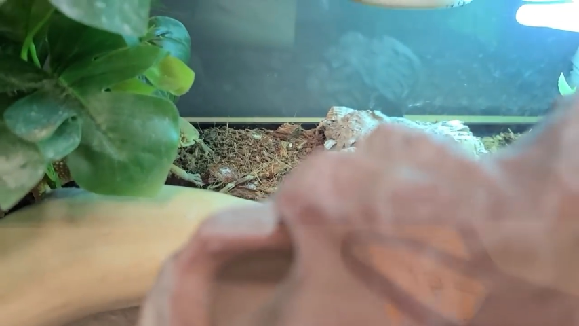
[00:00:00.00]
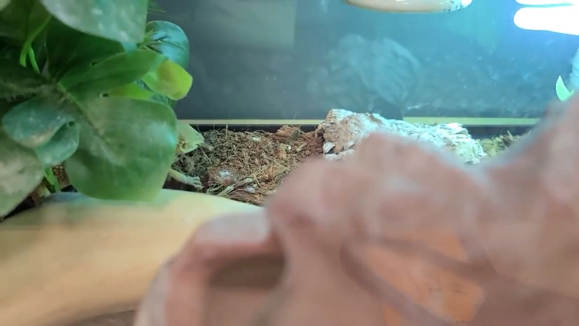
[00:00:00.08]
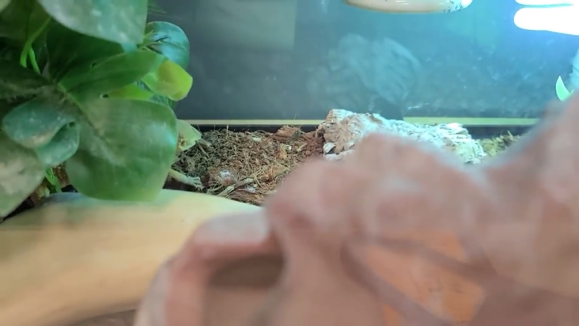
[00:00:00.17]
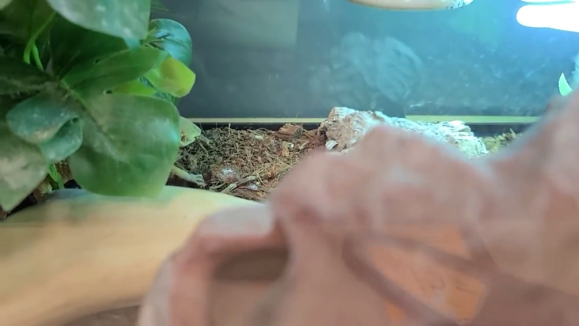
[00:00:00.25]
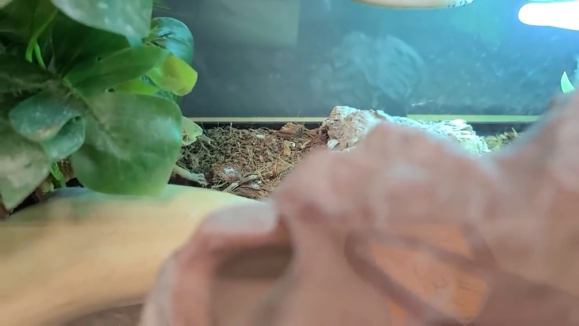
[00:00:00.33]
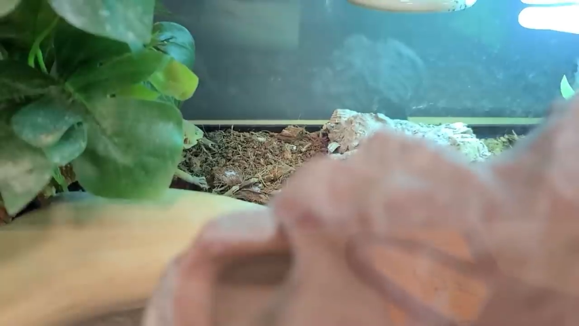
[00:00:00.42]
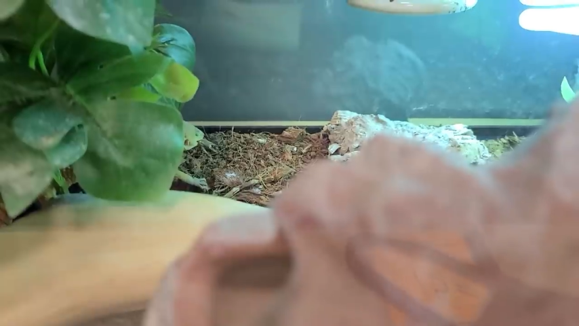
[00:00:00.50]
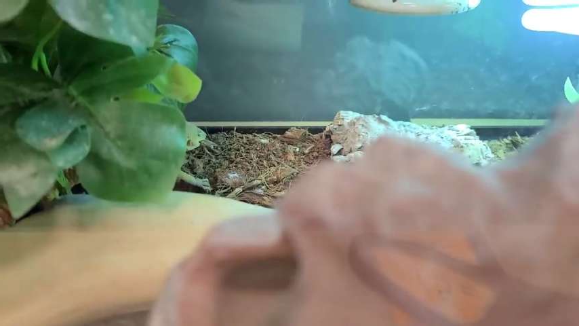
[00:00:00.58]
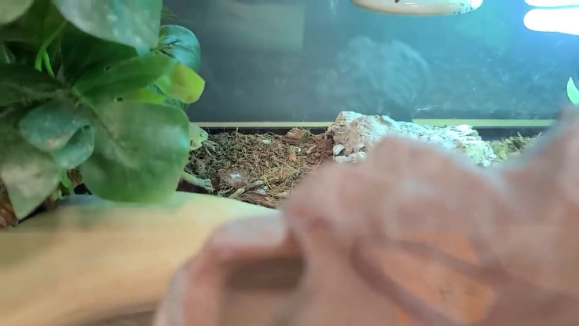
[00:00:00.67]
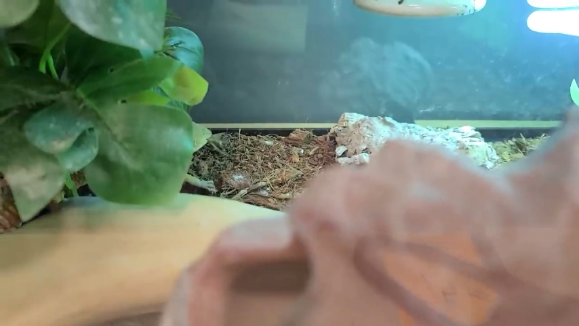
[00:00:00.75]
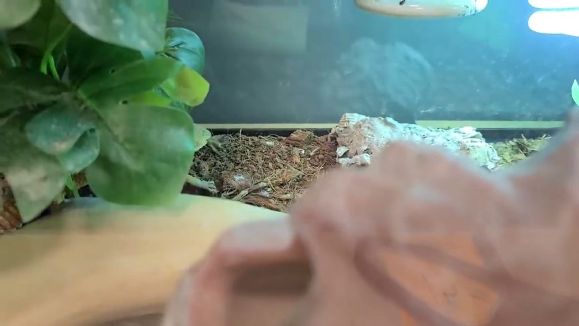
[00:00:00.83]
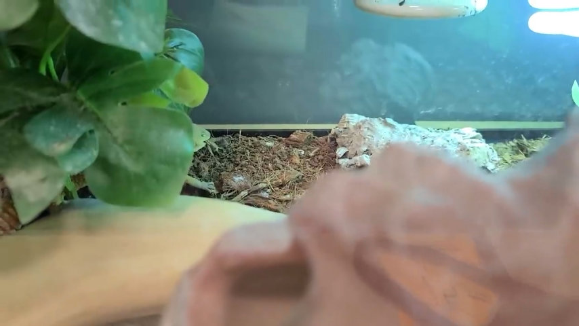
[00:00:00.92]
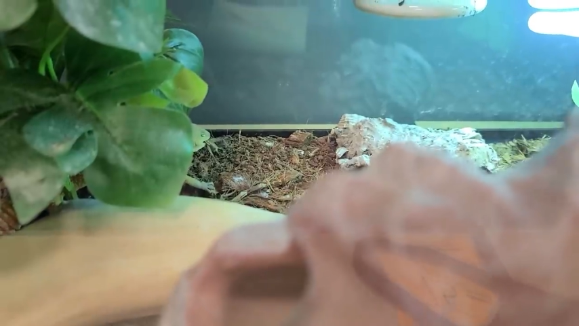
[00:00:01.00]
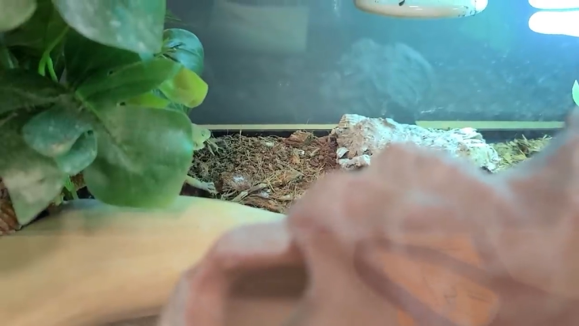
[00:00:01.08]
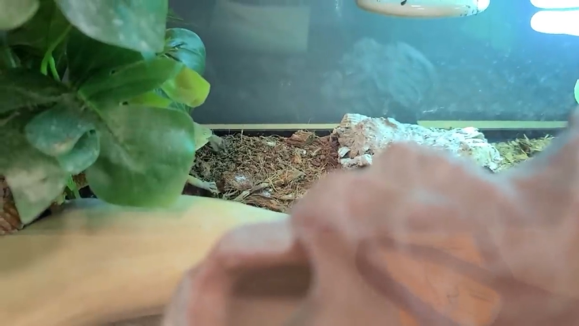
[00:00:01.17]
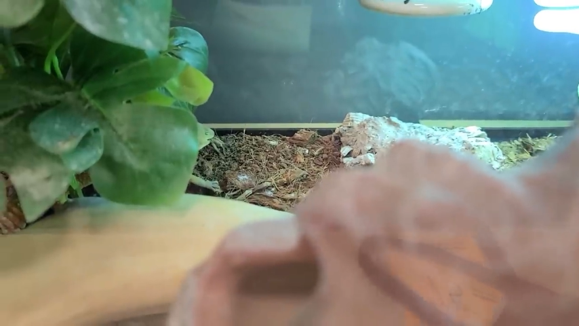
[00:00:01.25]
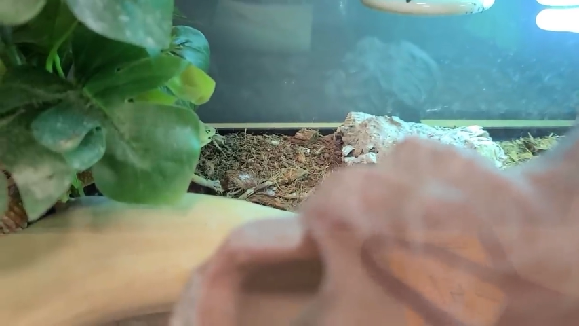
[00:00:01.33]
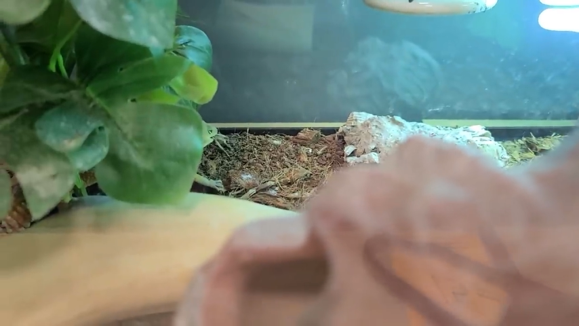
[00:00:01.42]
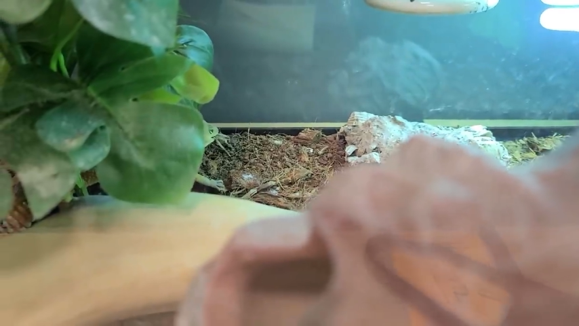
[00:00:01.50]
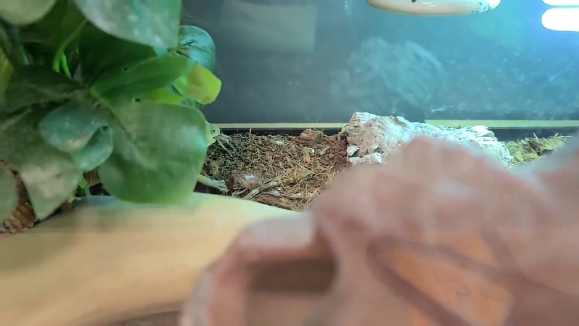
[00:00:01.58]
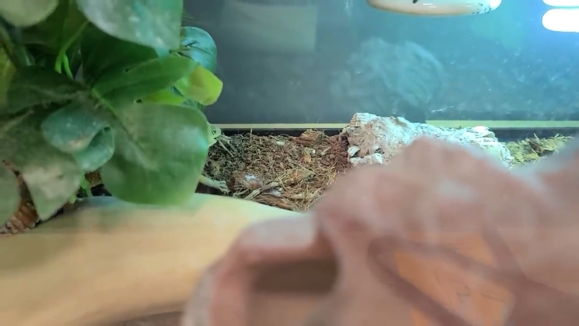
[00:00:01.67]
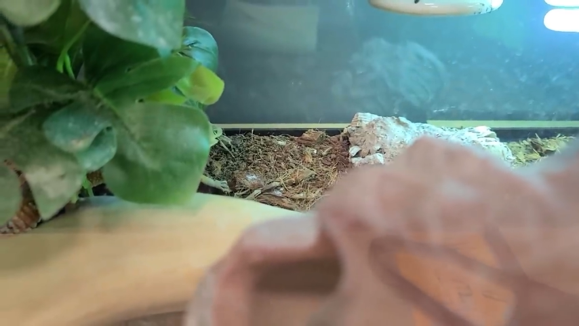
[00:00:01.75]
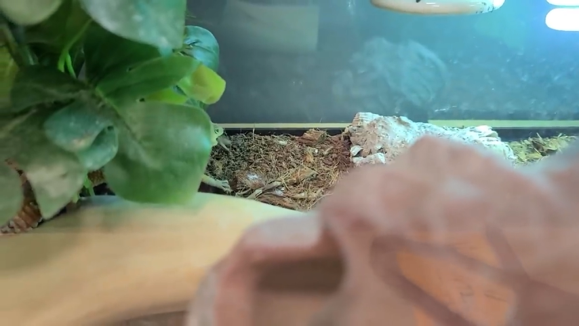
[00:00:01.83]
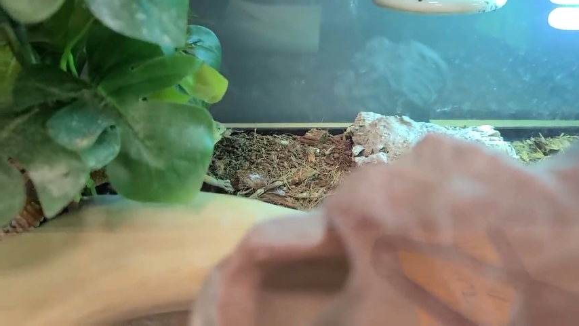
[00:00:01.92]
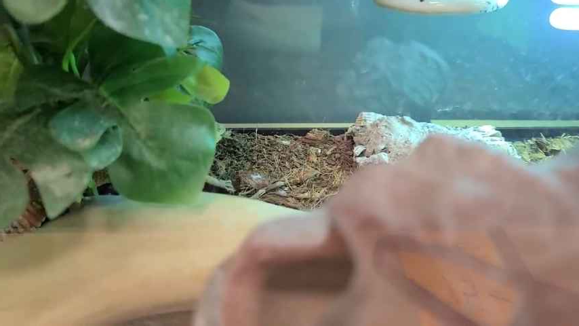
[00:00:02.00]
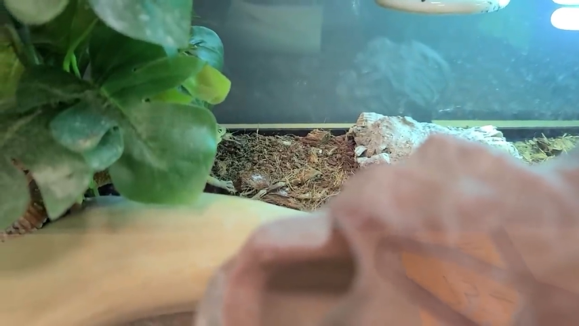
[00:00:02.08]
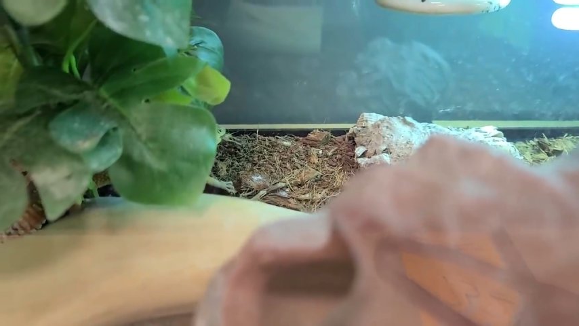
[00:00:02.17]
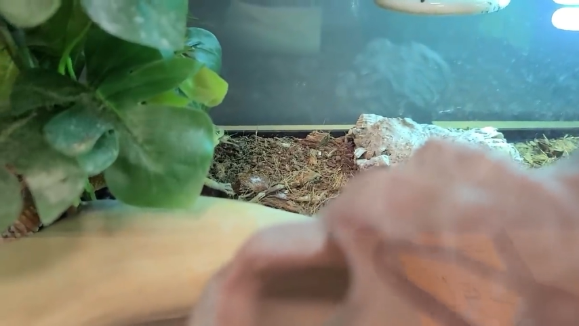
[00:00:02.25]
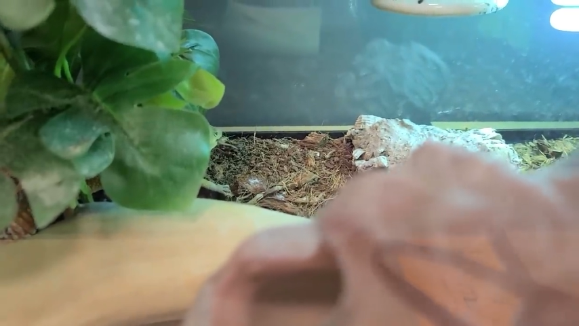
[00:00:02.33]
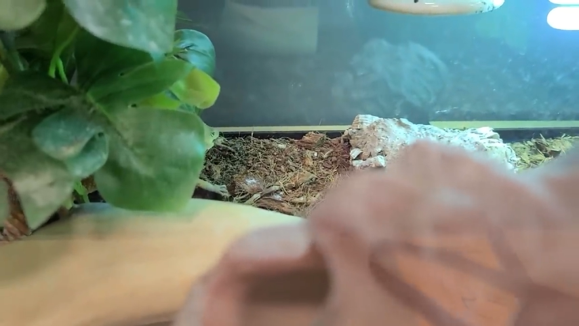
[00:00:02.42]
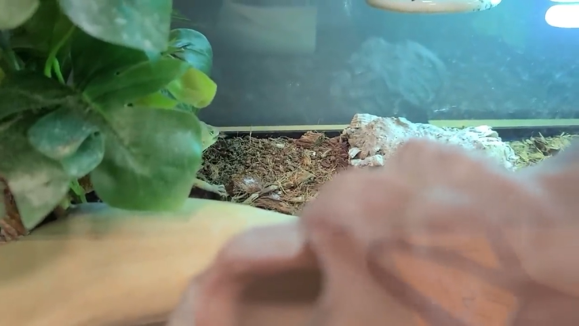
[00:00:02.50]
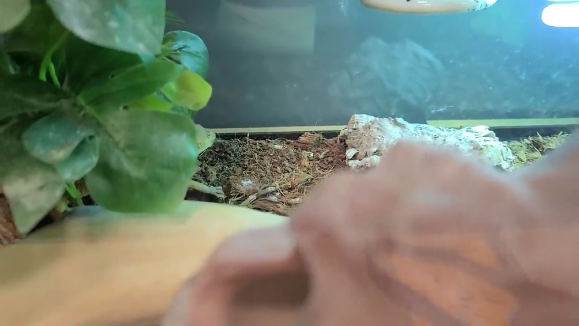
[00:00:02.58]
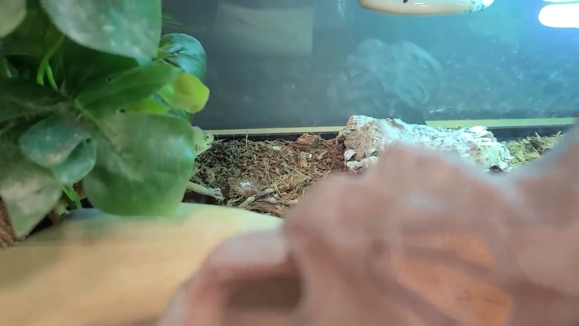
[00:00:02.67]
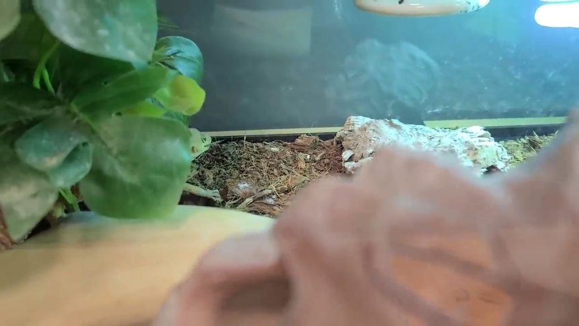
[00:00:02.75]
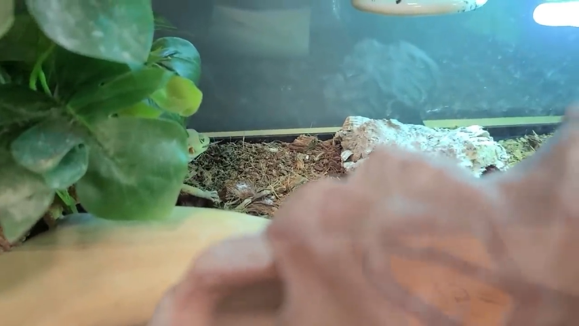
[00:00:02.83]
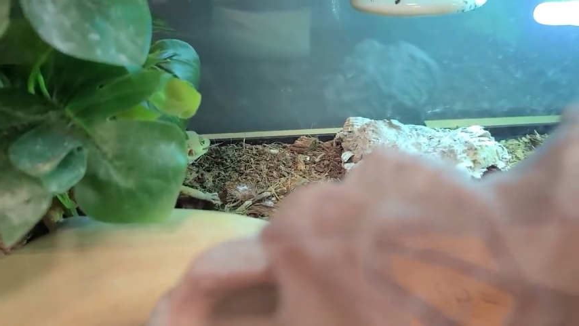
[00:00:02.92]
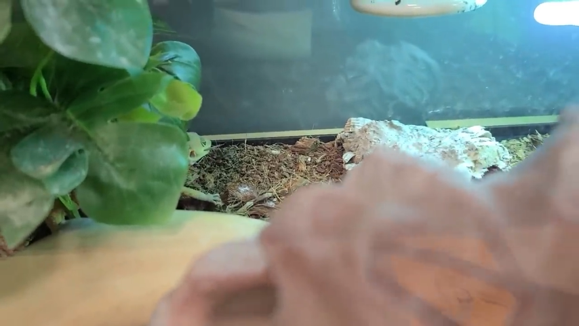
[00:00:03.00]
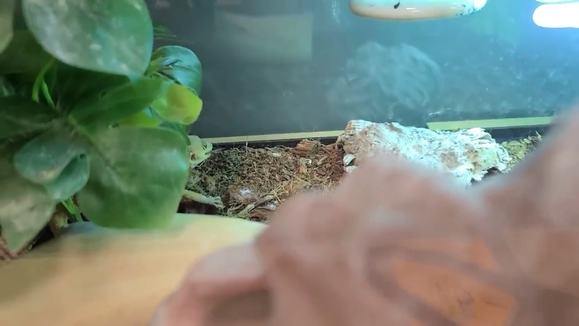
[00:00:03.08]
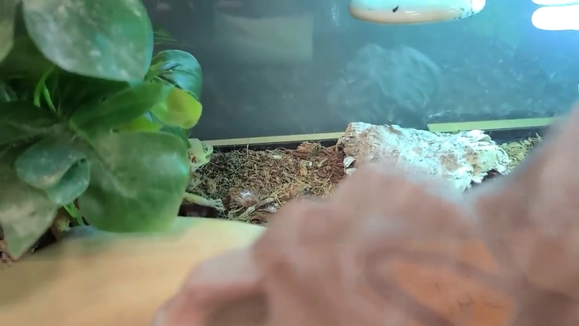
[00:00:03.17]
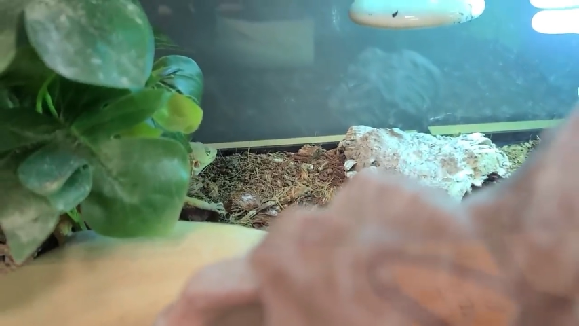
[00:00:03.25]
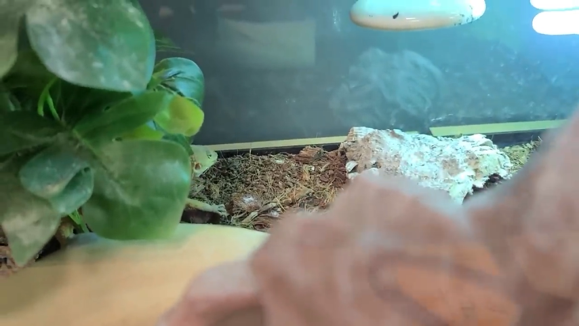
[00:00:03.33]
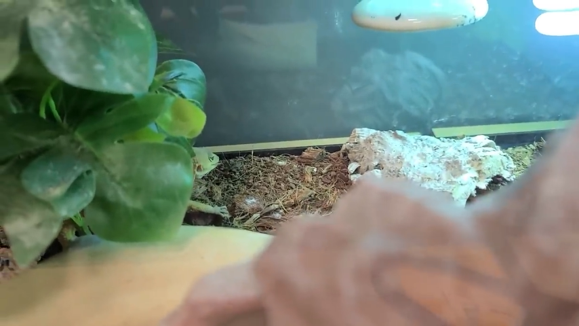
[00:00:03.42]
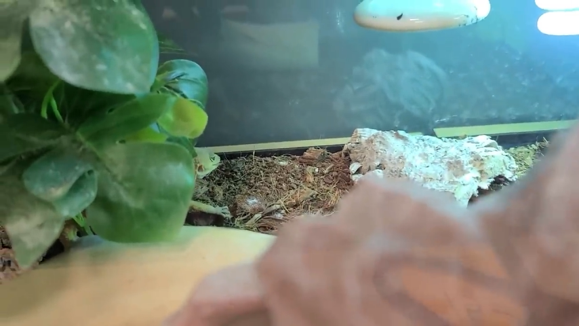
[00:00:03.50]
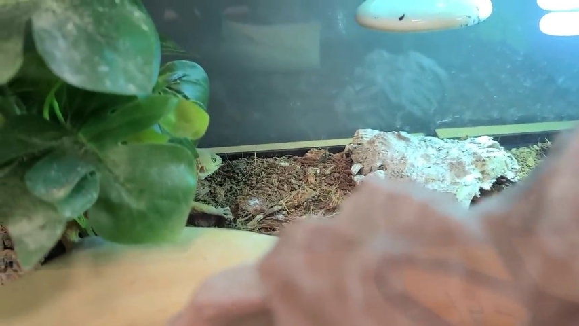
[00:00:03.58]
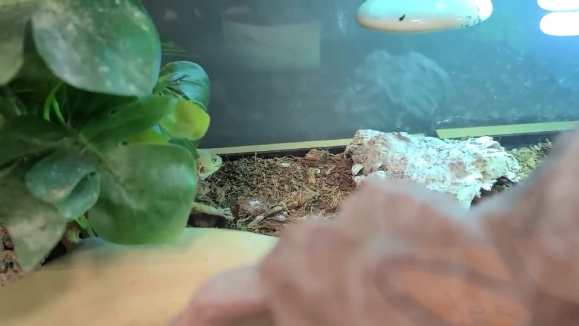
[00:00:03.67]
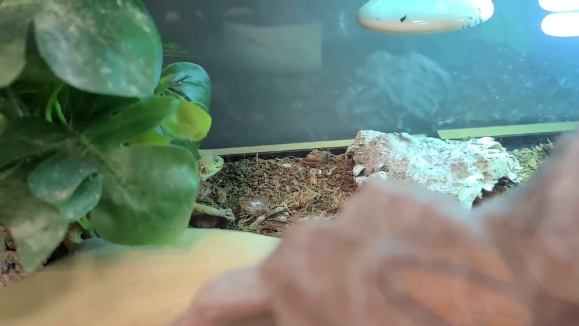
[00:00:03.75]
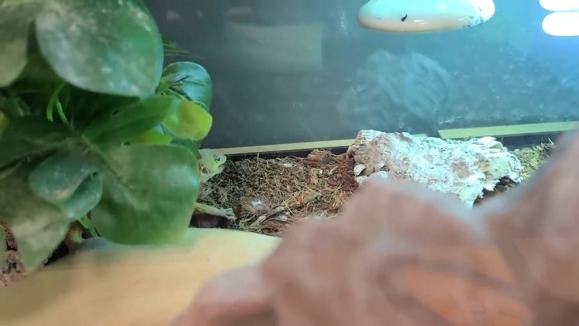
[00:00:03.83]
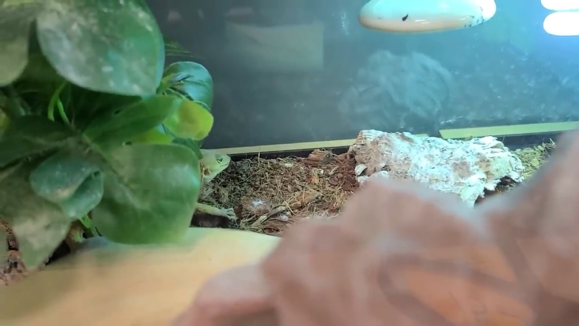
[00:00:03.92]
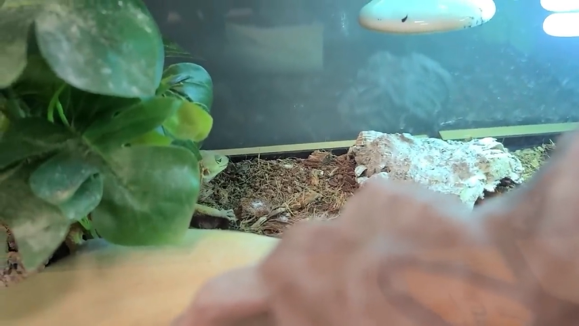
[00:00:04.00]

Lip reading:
Nobody's mouth can be seen.